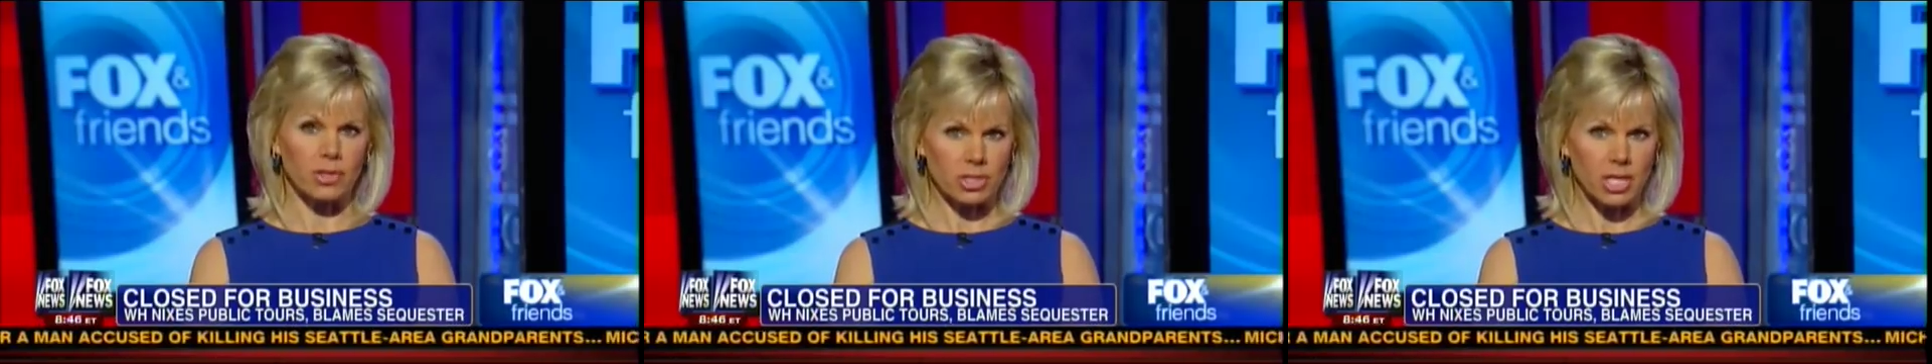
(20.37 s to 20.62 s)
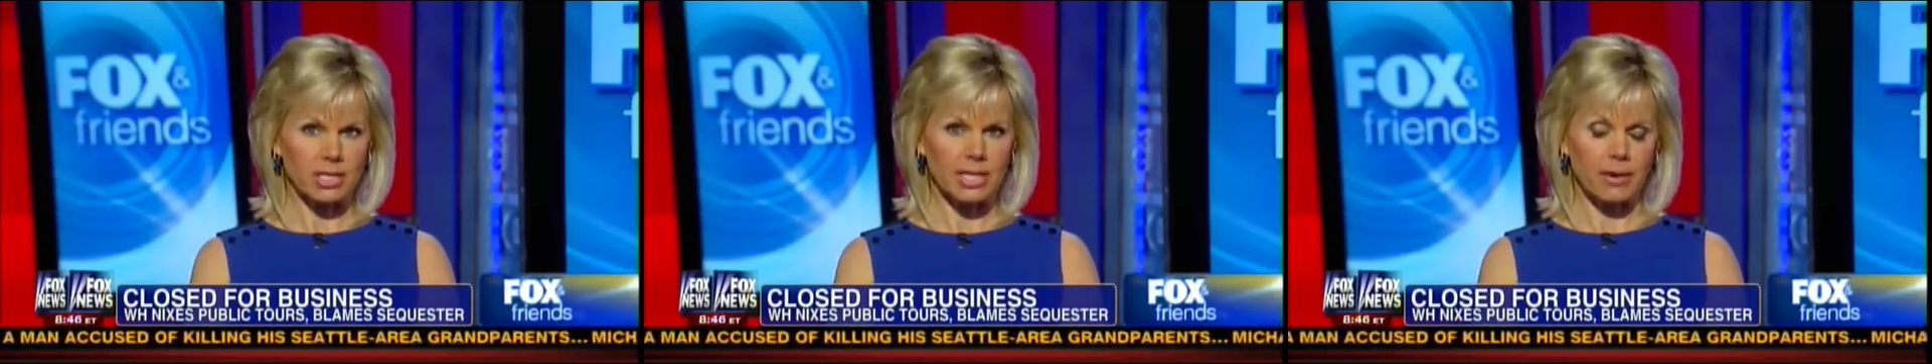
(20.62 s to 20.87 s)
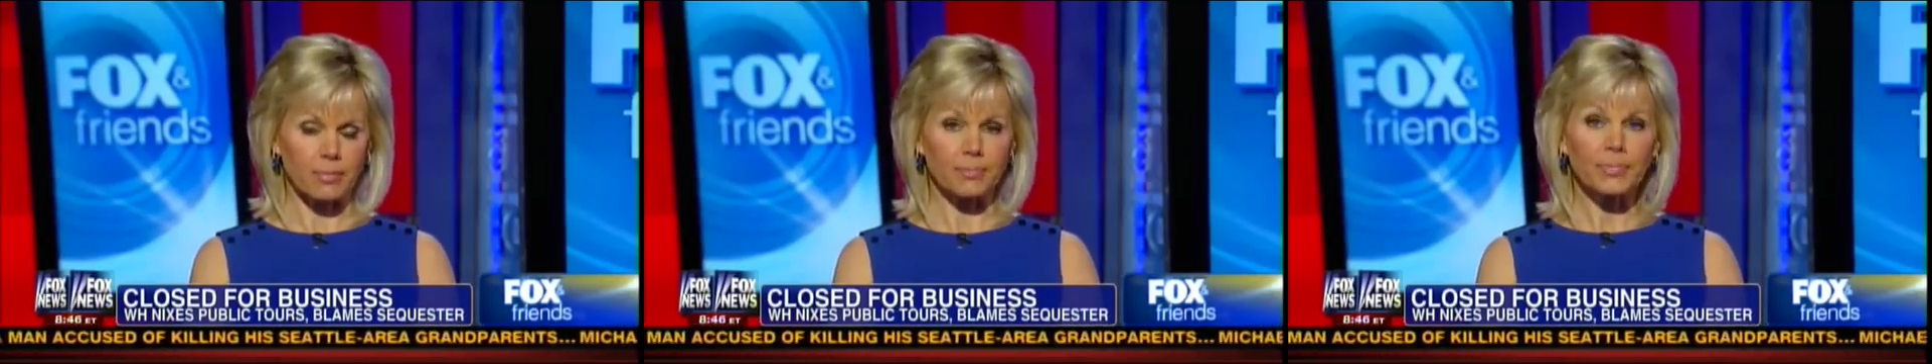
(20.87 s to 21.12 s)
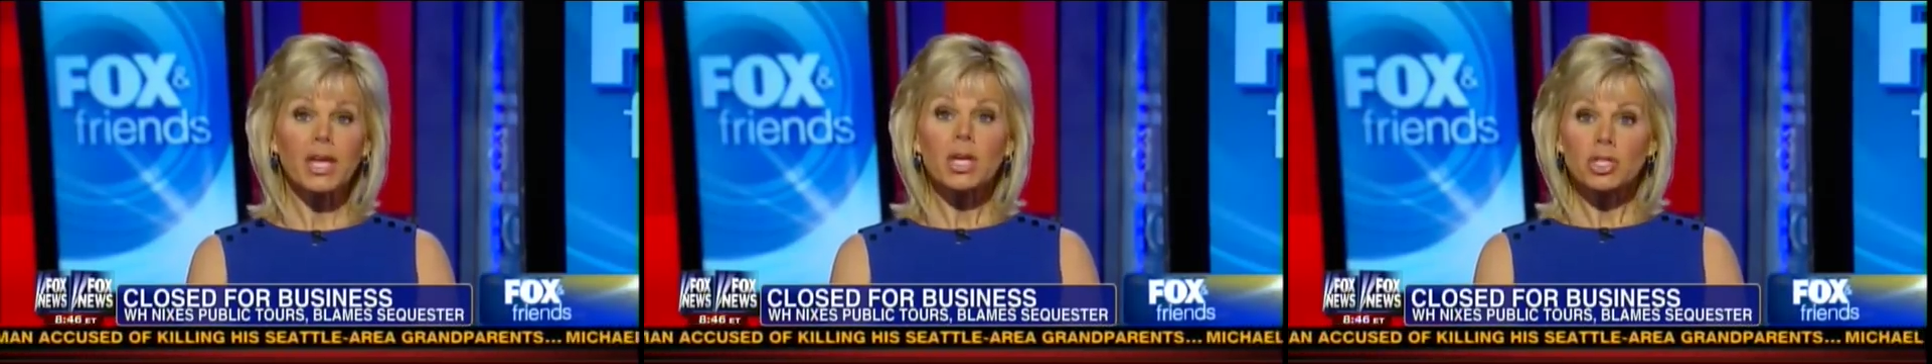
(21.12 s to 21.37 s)
the shutdown.
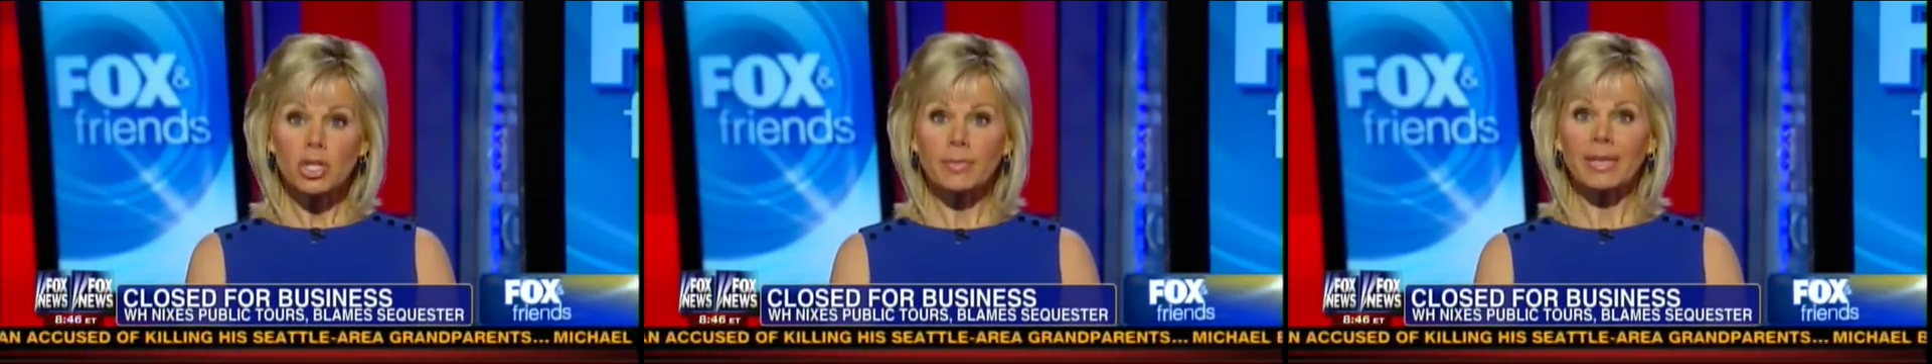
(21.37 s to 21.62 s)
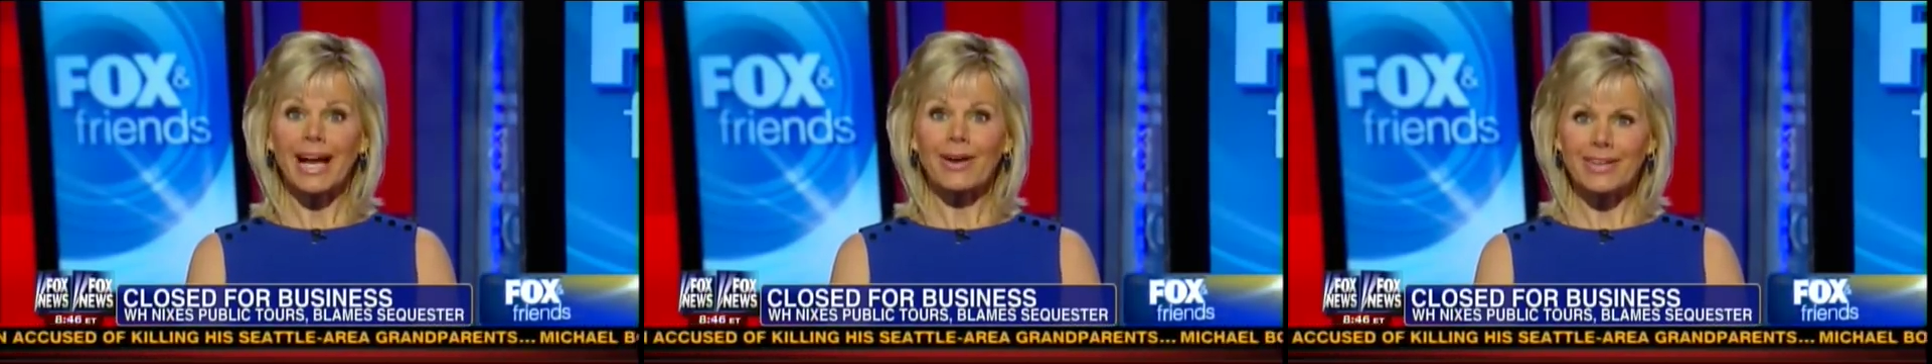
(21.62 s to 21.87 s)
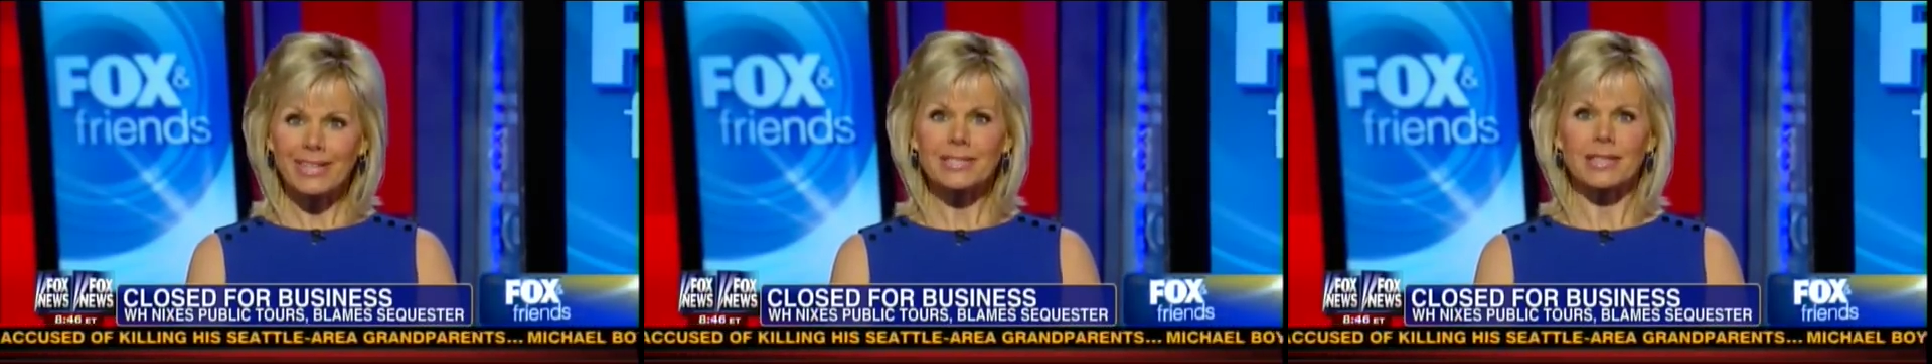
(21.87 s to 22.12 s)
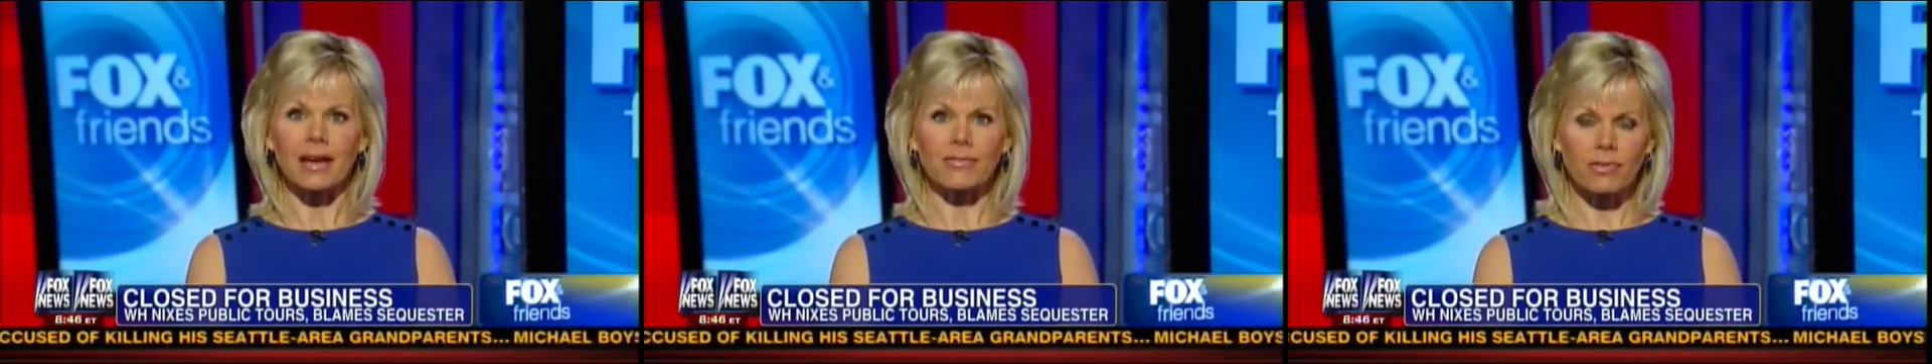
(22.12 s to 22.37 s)
Joining me now is
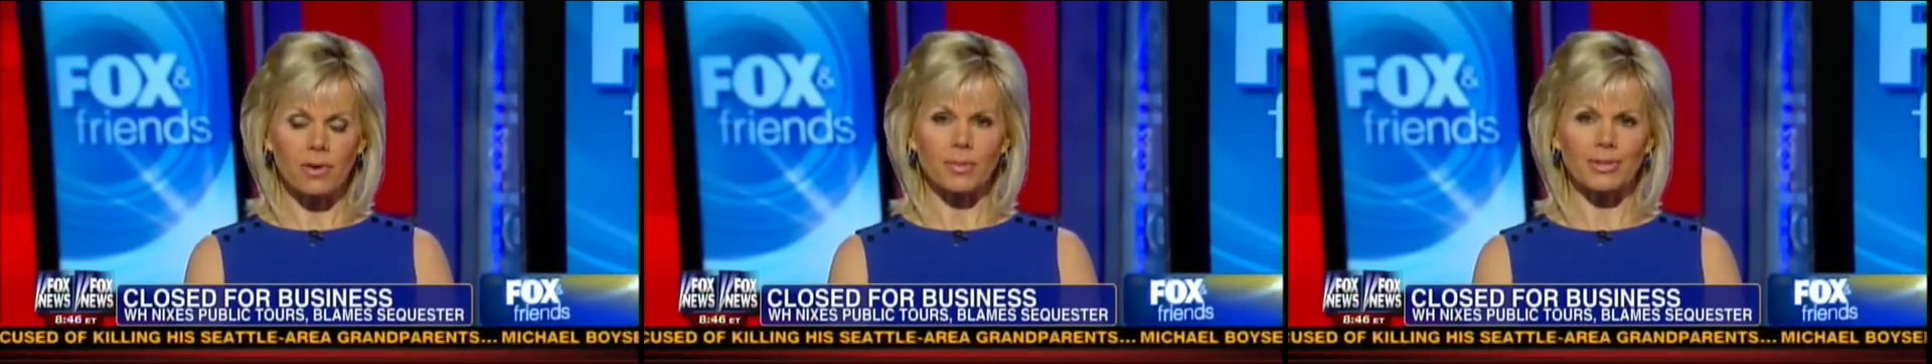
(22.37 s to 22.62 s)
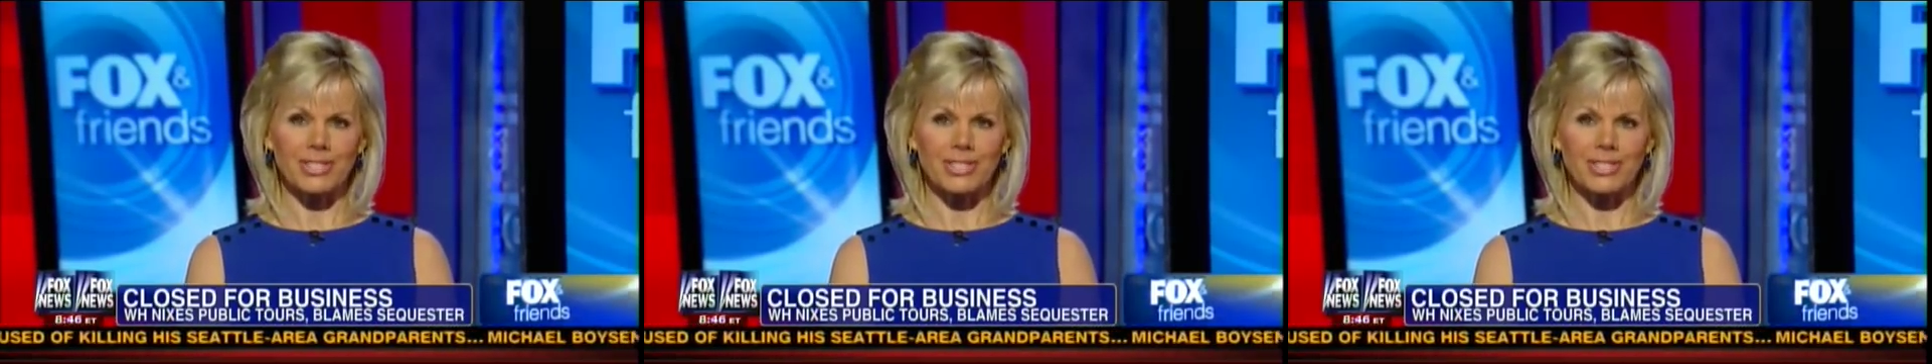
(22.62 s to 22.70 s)
that former